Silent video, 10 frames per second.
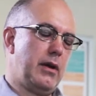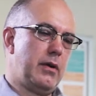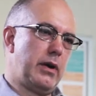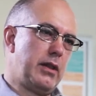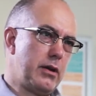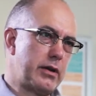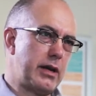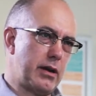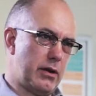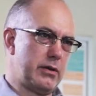where they're looking
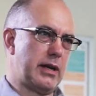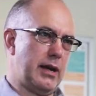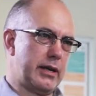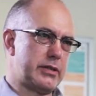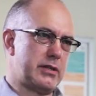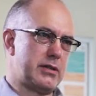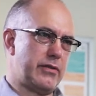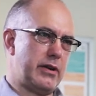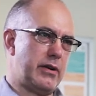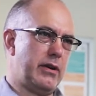at holding elections of
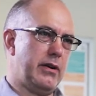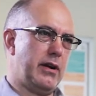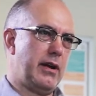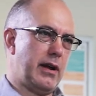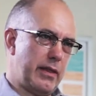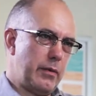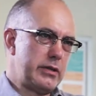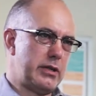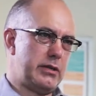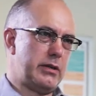their own, and they want
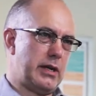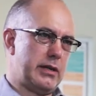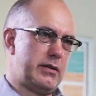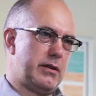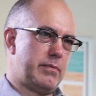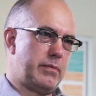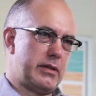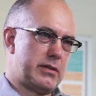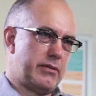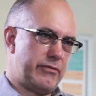to do it under a
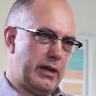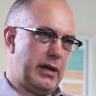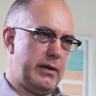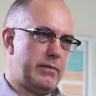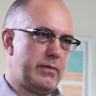sort of fairly,